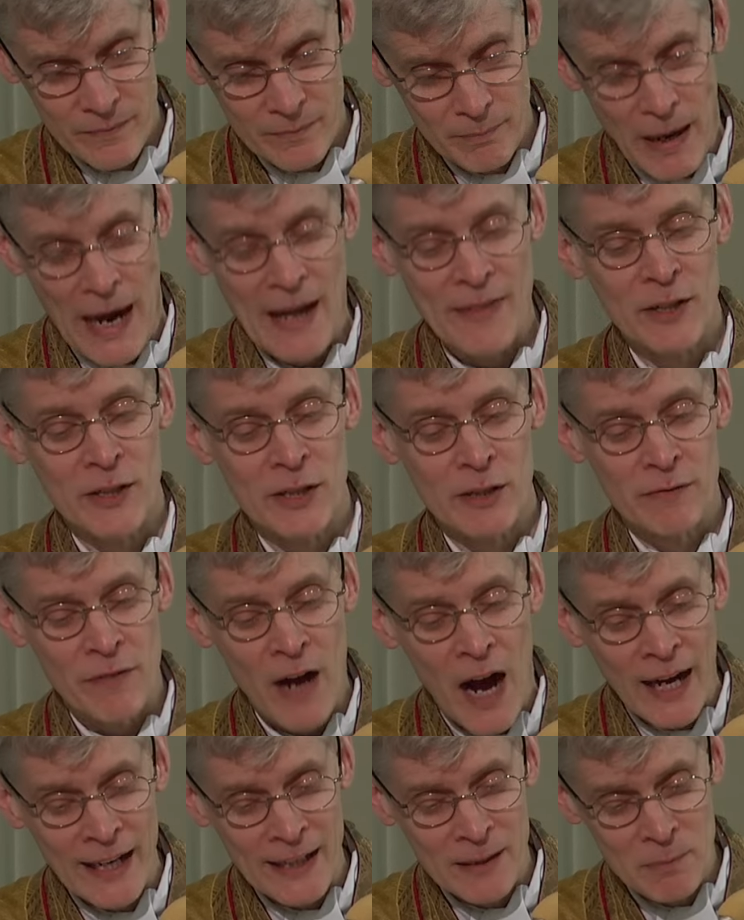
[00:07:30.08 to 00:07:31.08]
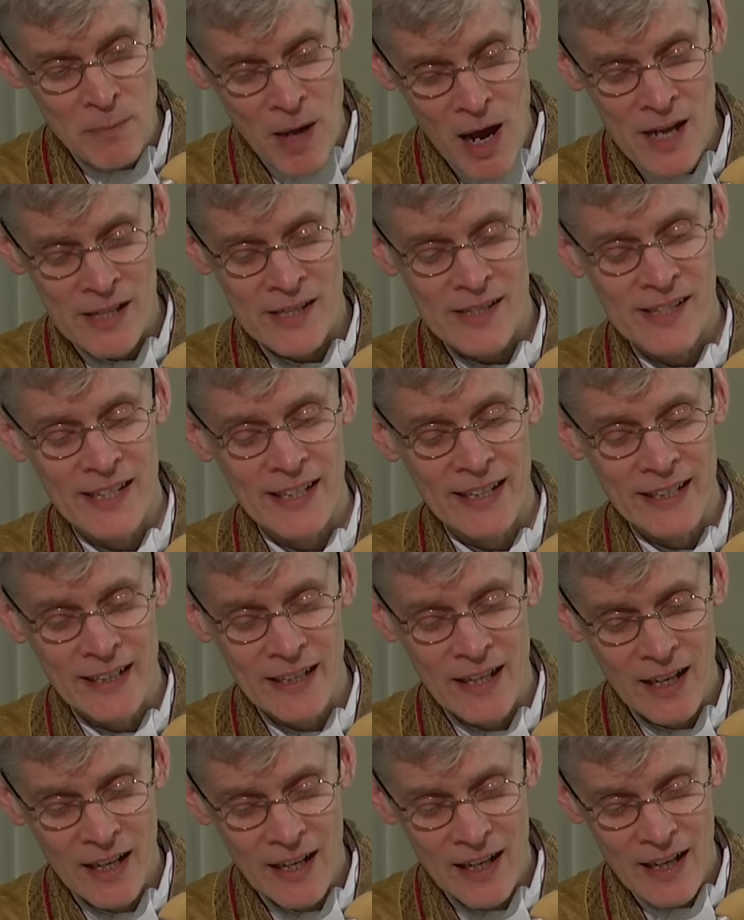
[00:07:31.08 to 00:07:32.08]
By the divine
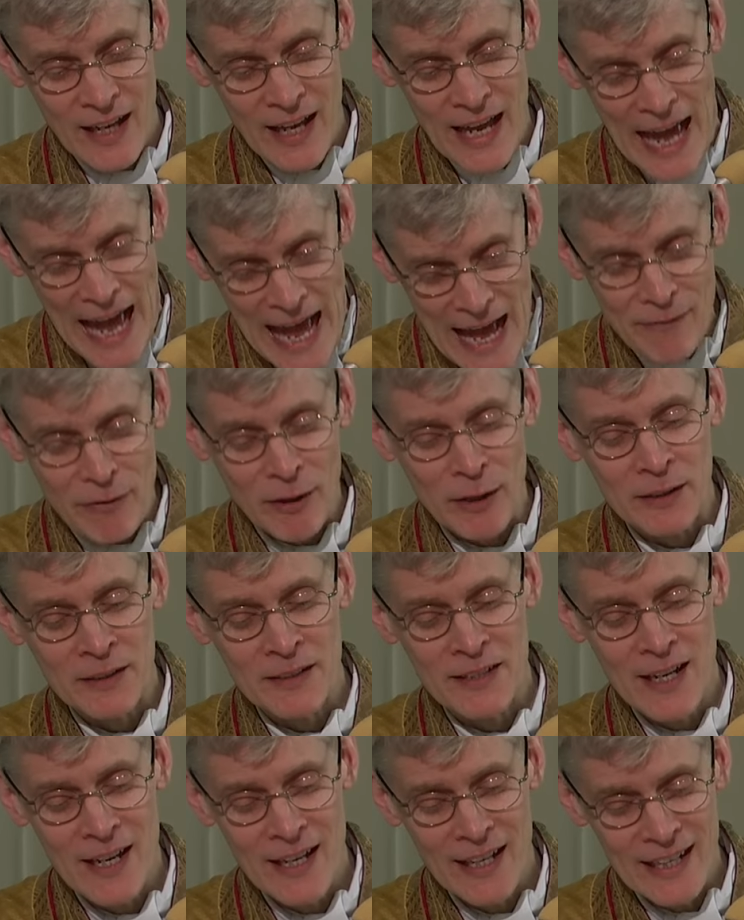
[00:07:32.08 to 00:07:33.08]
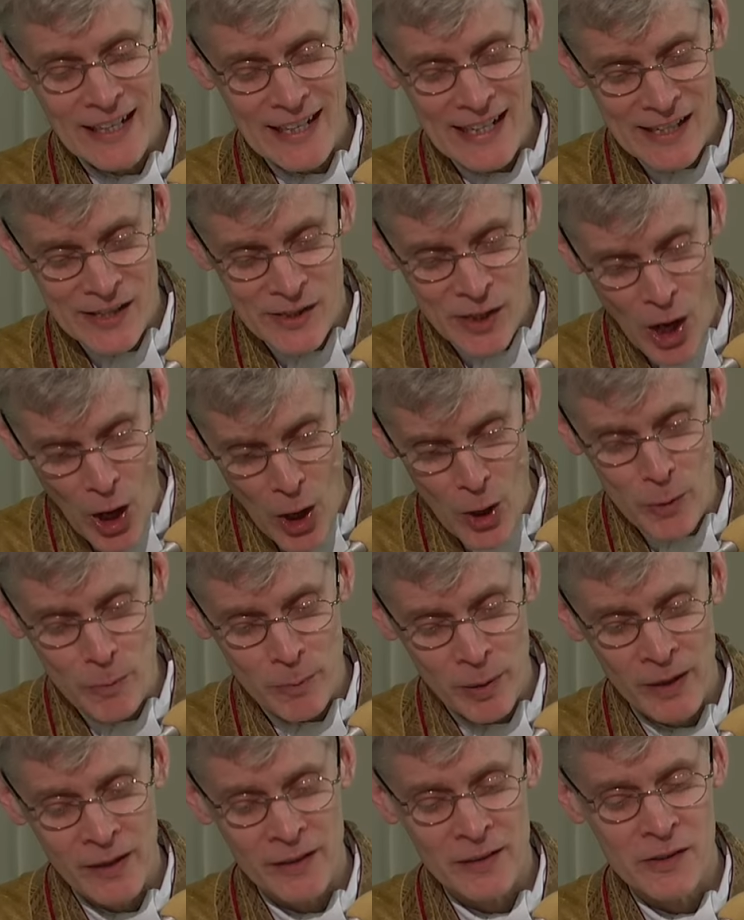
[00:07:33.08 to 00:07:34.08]
mercy, heaven is
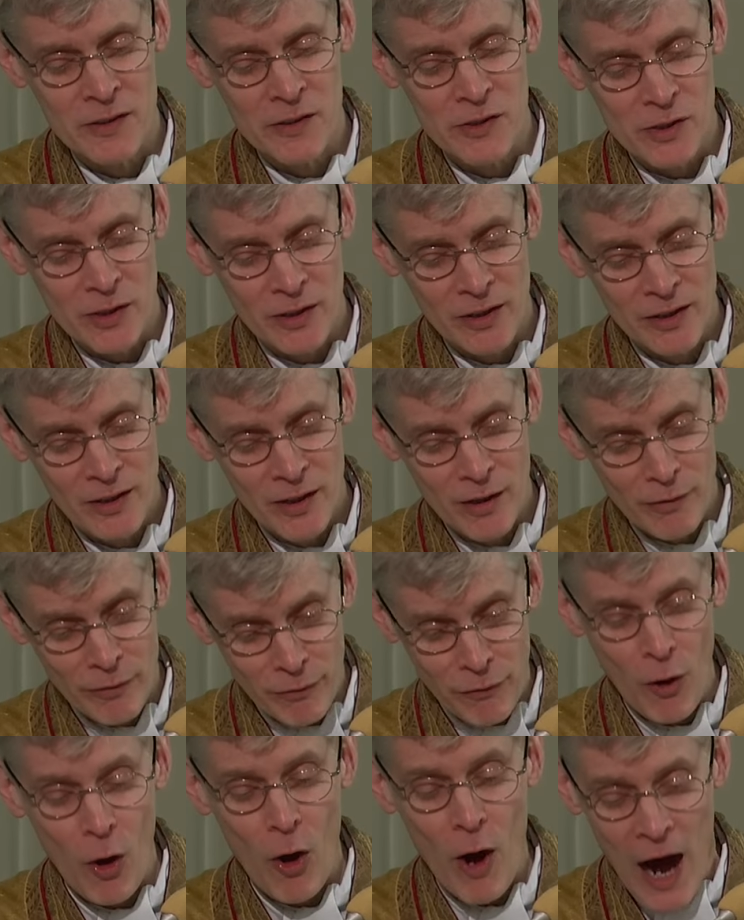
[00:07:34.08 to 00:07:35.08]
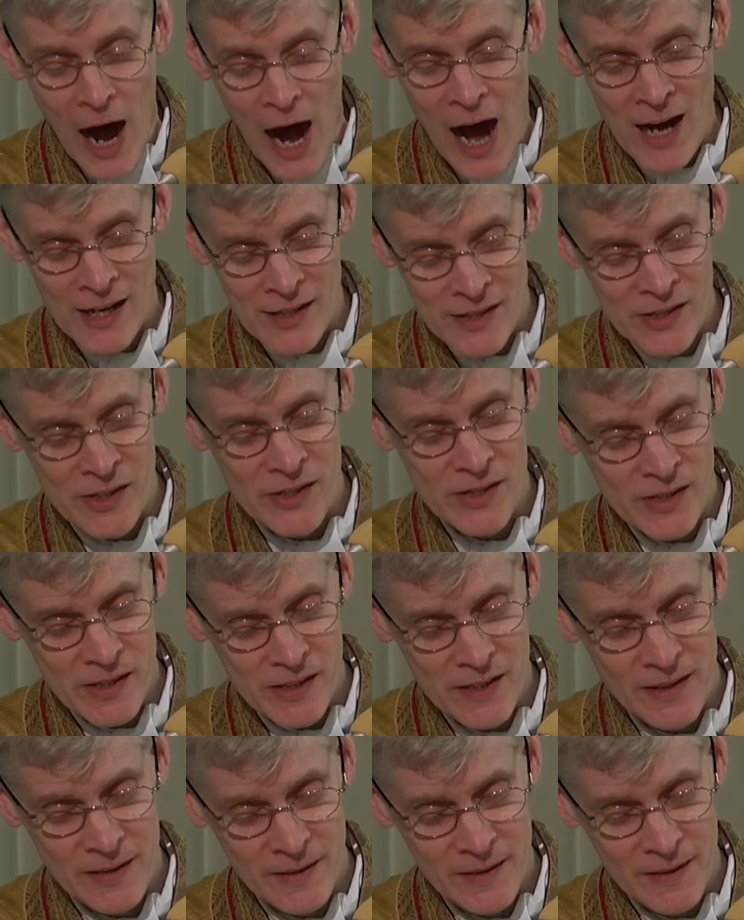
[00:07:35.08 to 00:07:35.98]
opened for us.